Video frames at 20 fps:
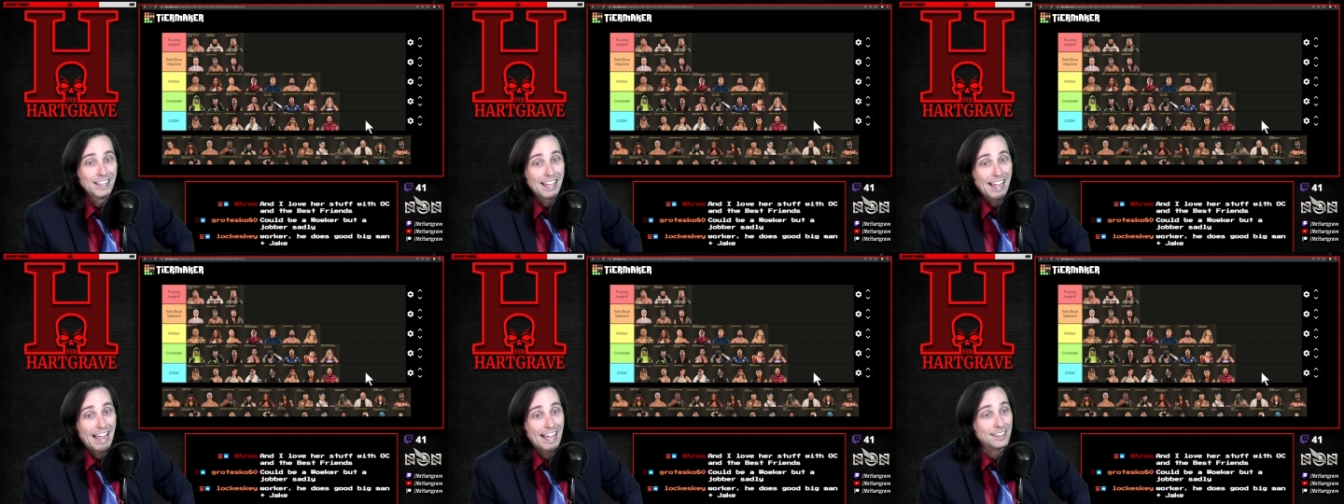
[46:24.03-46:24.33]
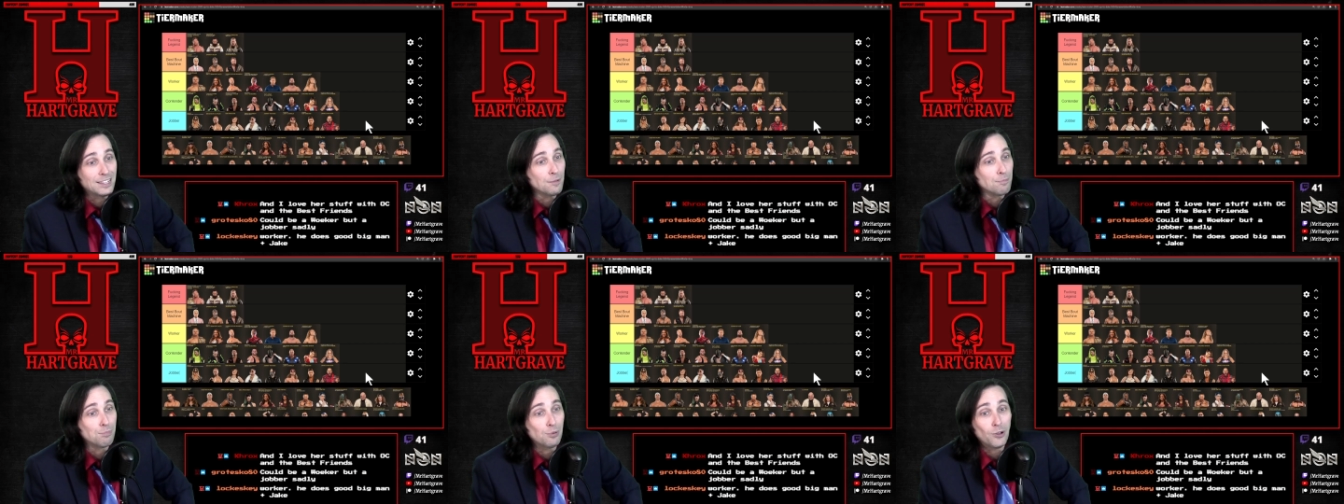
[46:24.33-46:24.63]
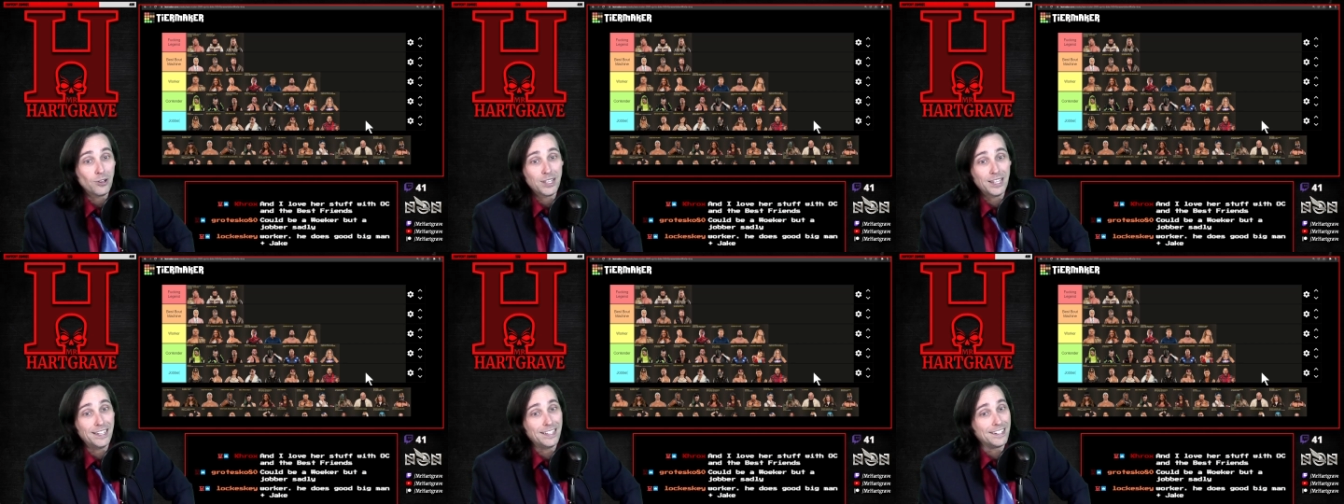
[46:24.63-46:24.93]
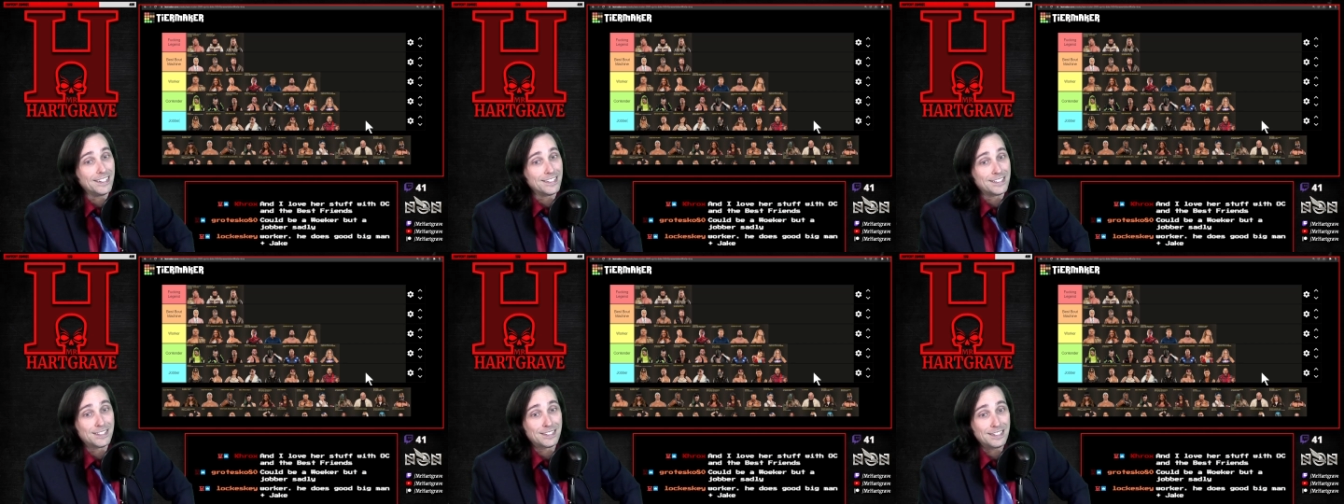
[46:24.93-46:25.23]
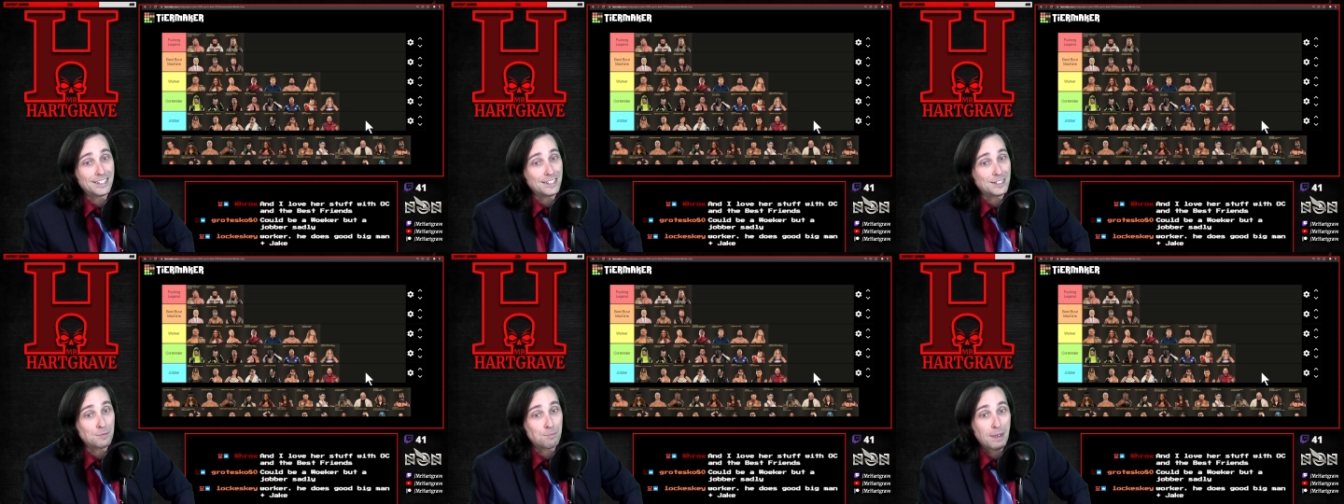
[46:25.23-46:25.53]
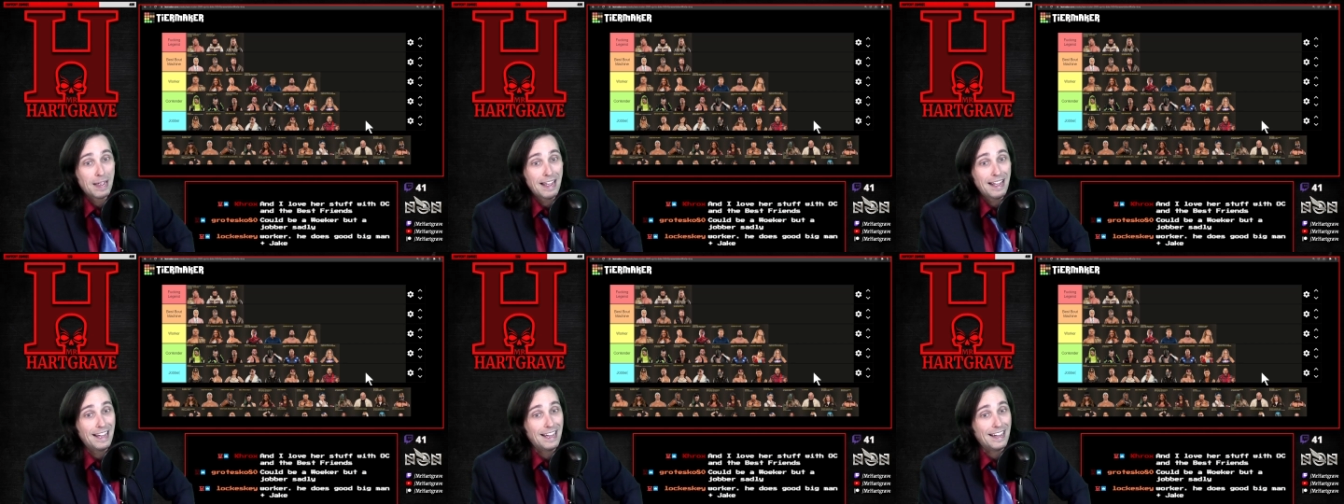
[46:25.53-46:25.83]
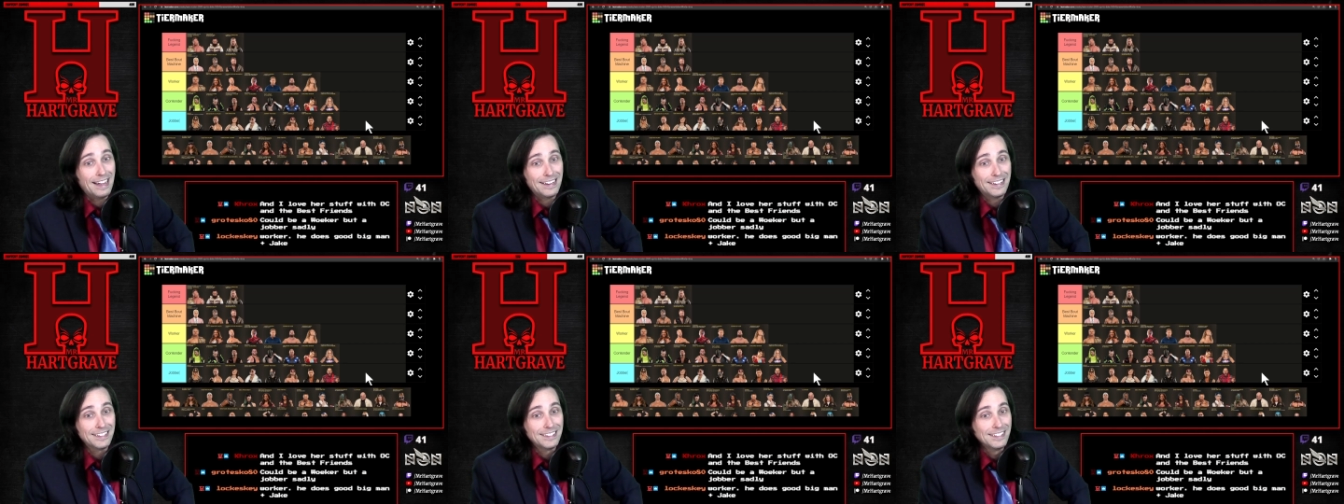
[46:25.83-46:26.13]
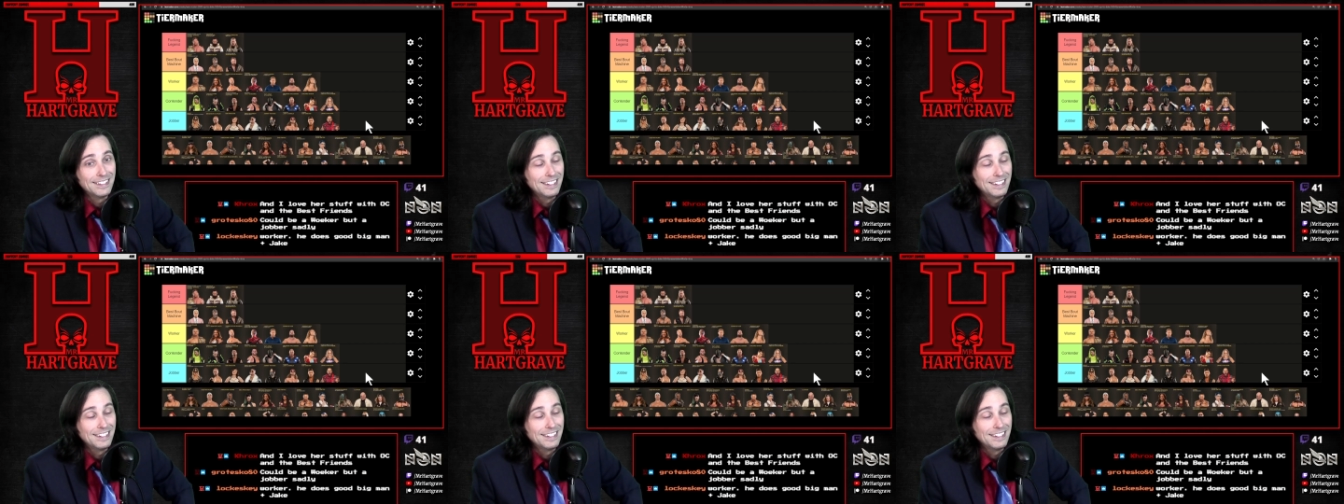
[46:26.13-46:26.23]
And the booking is bad.